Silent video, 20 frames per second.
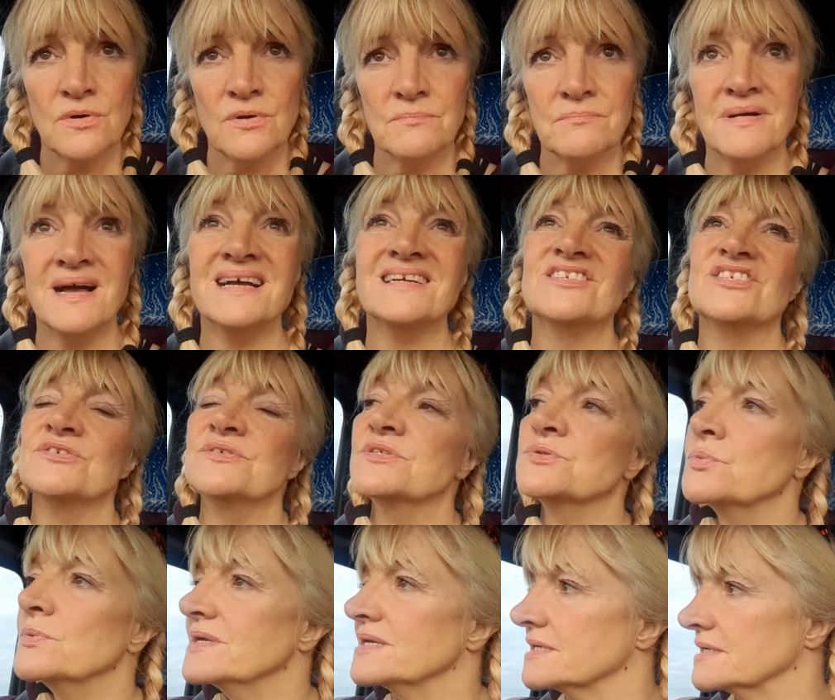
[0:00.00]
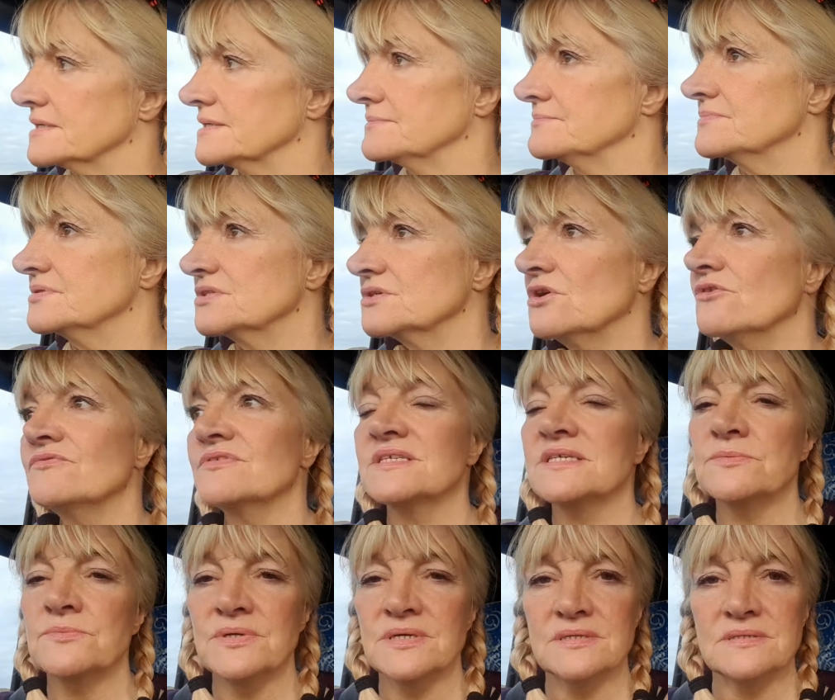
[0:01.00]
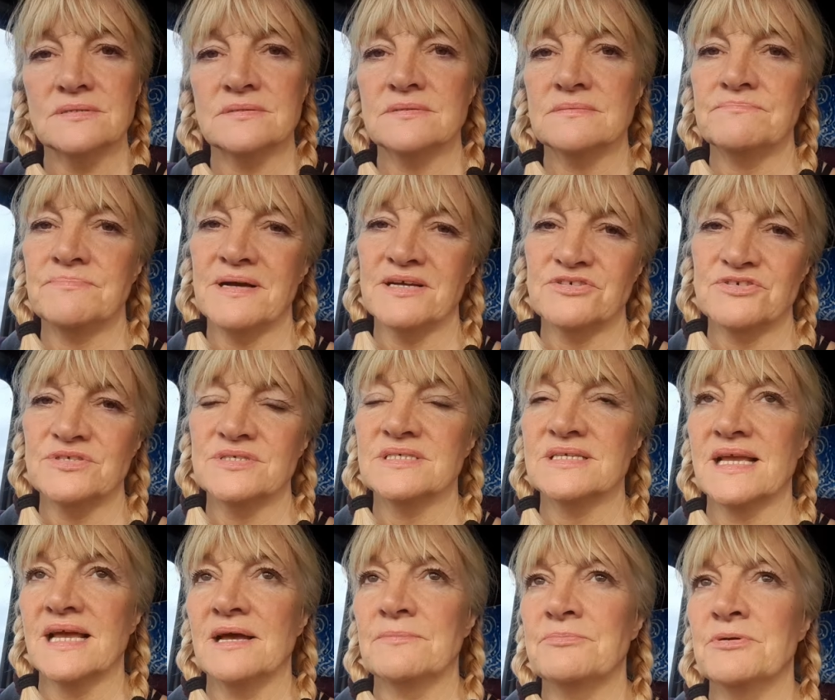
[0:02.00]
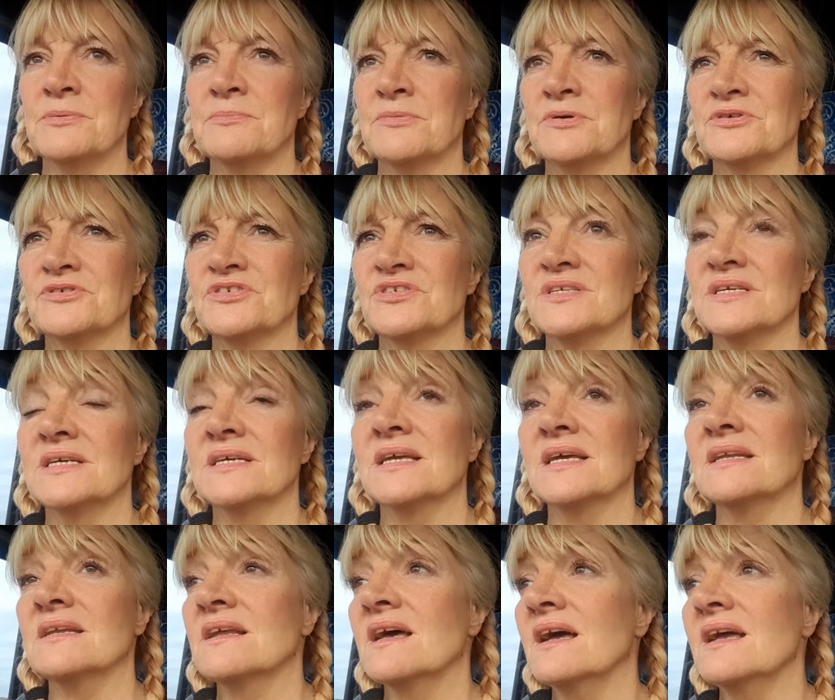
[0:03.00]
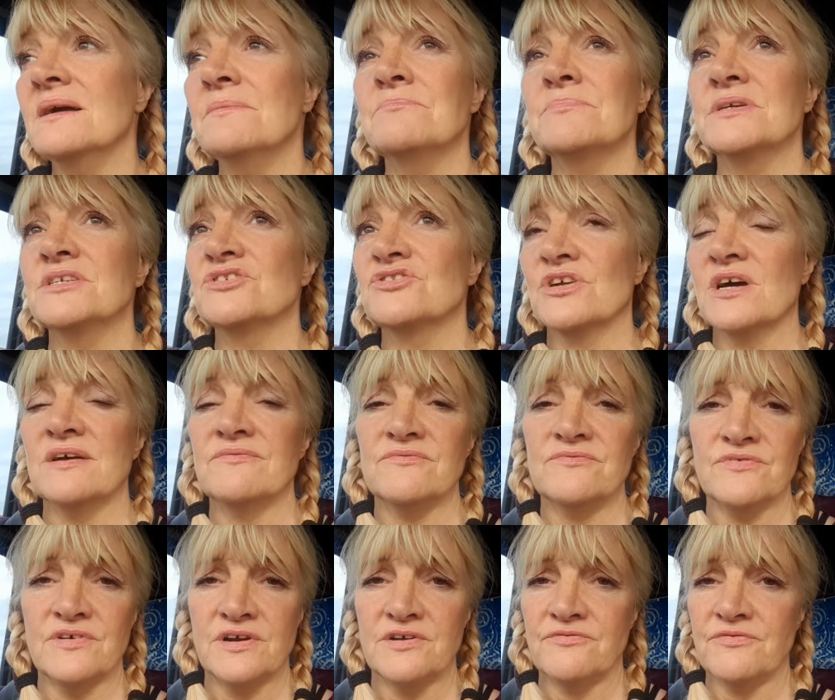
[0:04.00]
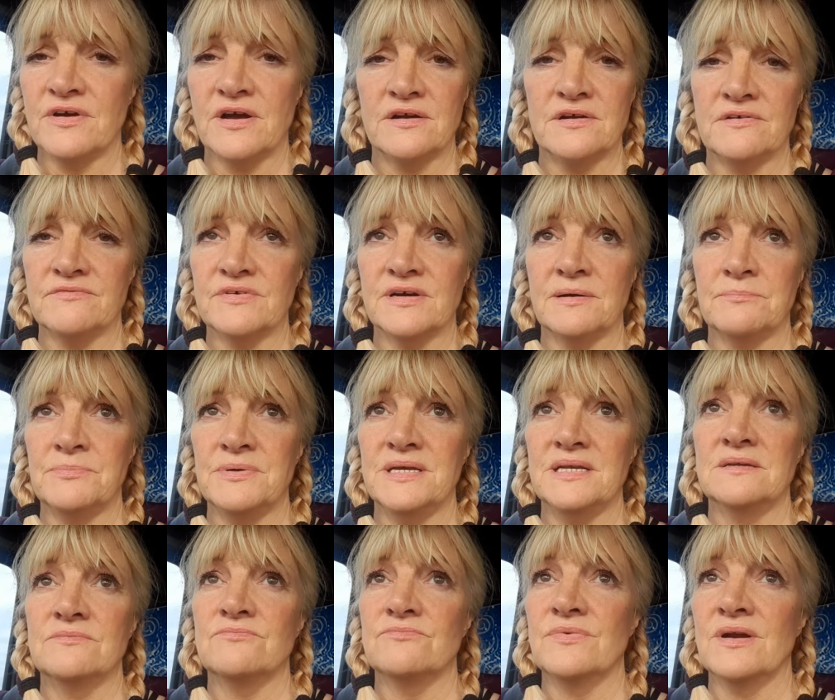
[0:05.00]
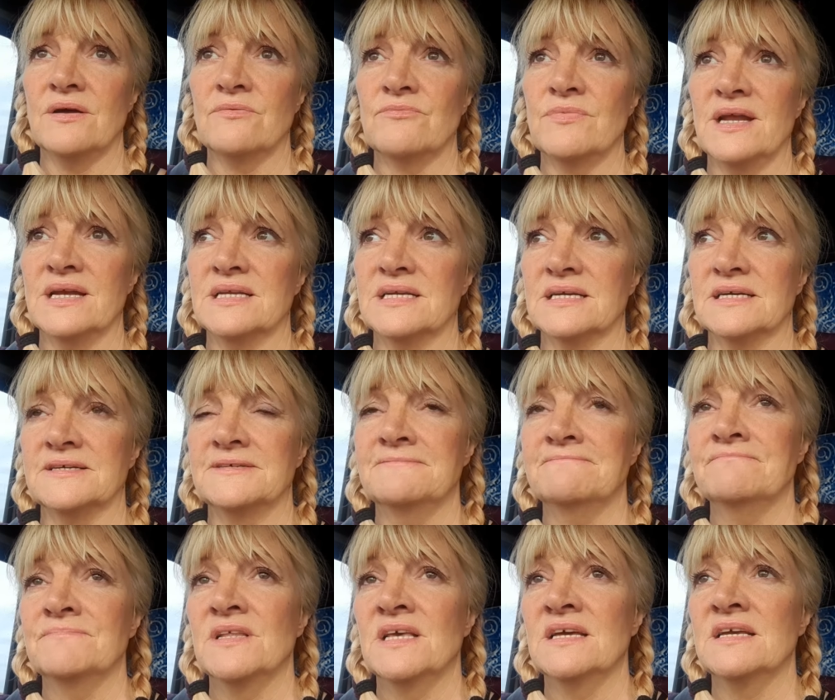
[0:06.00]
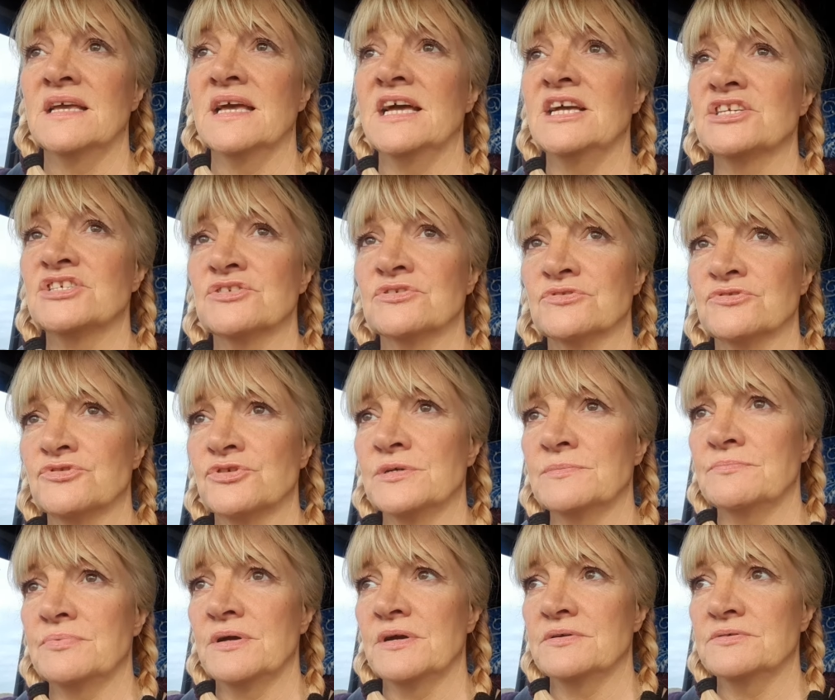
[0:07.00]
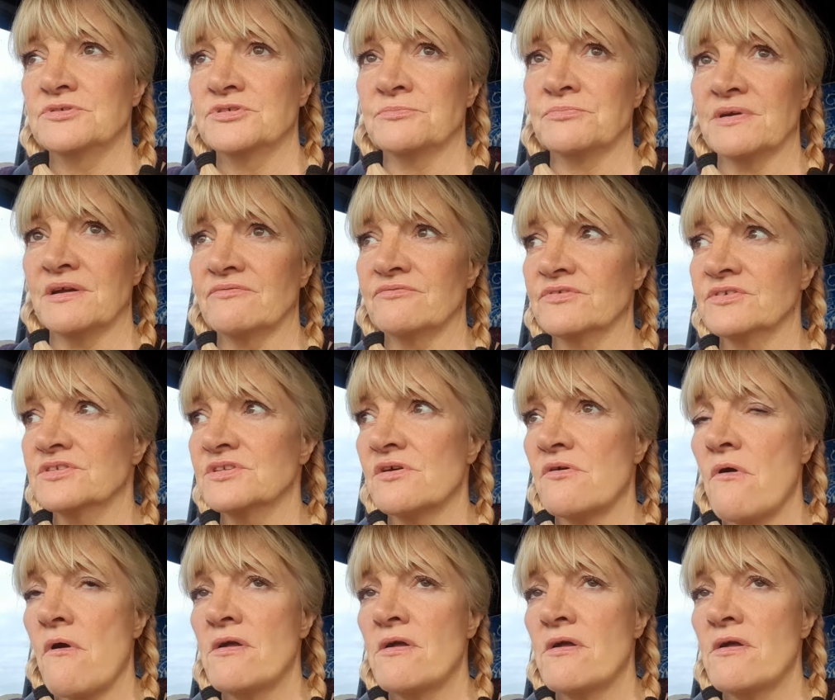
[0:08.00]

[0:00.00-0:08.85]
mind you, it's winter, so obviously with batteries get a bit more stick. And I haven't been driving very far, have I? I've been round Redcar, occasional trip to Bradford,